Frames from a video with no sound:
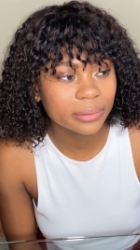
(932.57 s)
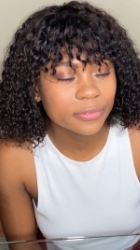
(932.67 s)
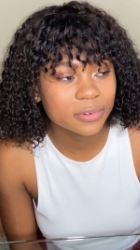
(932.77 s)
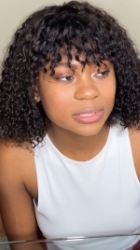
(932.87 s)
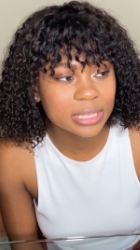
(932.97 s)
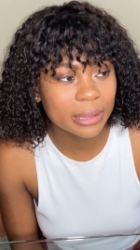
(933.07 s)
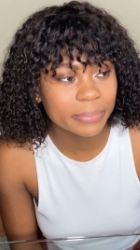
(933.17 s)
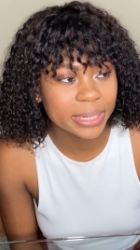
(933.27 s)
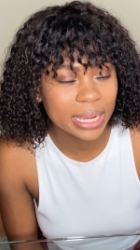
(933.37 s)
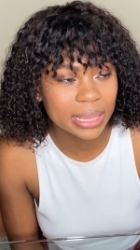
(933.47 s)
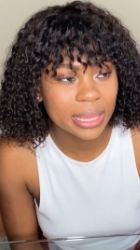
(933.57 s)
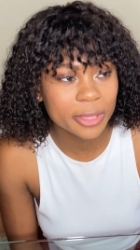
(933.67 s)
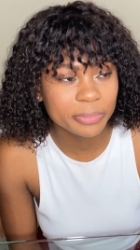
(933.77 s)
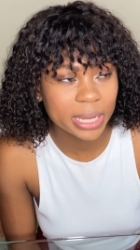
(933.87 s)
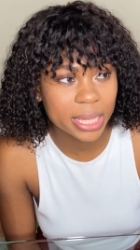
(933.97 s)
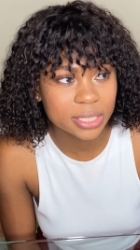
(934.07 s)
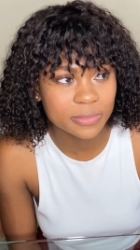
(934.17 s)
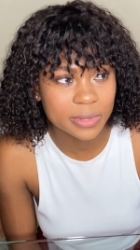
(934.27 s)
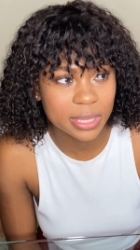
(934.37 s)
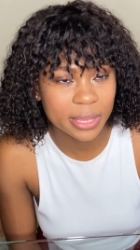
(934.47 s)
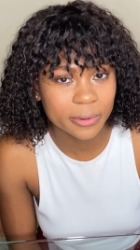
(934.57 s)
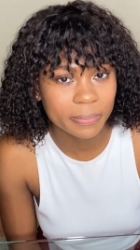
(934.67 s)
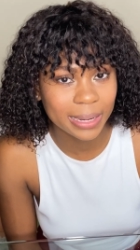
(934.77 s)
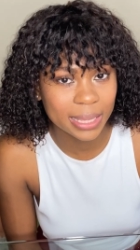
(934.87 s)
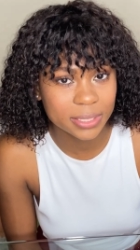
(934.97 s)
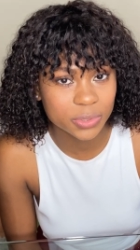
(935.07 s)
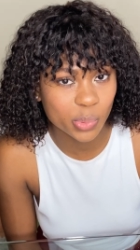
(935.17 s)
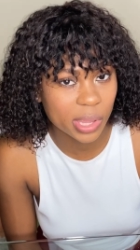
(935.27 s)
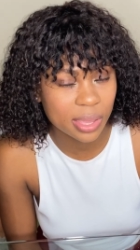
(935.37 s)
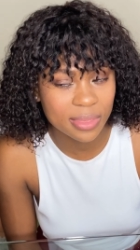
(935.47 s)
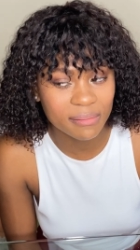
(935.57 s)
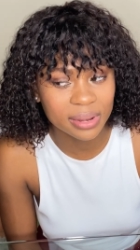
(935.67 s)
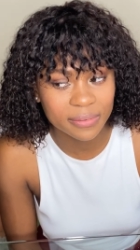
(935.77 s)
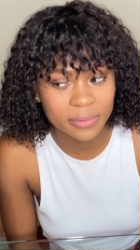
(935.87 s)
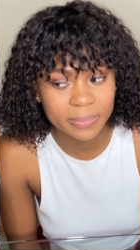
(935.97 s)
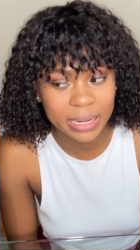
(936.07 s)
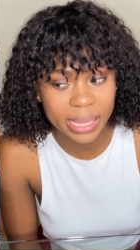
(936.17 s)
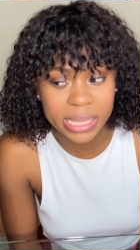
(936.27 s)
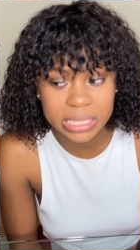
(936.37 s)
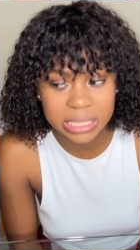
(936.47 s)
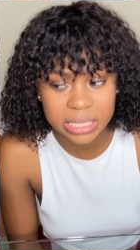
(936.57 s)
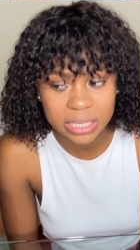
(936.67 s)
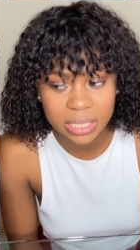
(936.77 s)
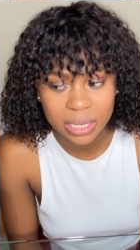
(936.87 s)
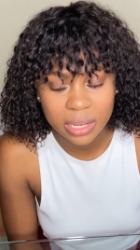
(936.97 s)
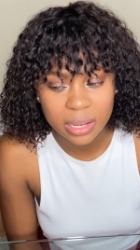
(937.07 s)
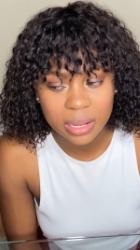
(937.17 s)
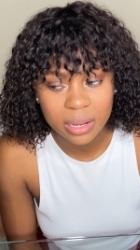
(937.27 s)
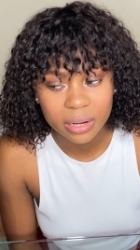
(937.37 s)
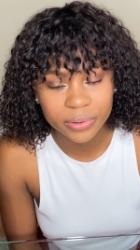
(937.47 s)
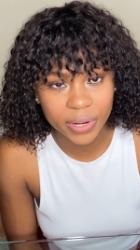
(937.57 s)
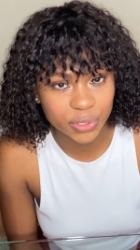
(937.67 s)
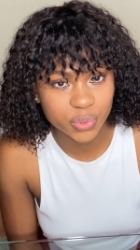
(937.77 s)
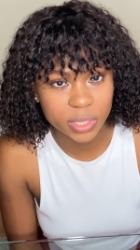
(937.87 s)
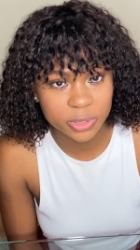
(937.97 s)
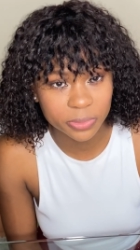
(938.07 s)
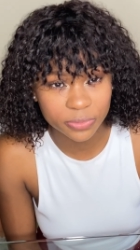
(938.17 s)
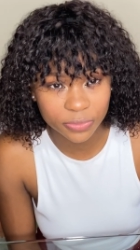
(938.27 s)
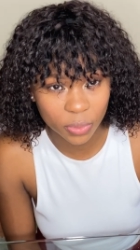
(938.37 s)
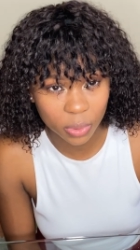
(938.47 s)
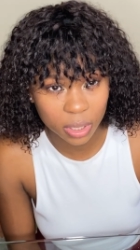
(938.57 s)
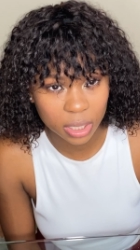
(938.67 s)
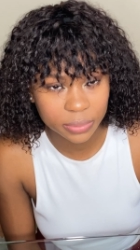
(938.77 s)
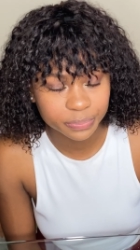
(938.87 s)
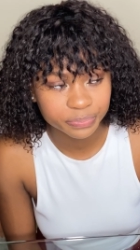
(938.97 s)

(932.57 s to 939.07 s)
for this company and they placed me at a place where they've never placed graduates before.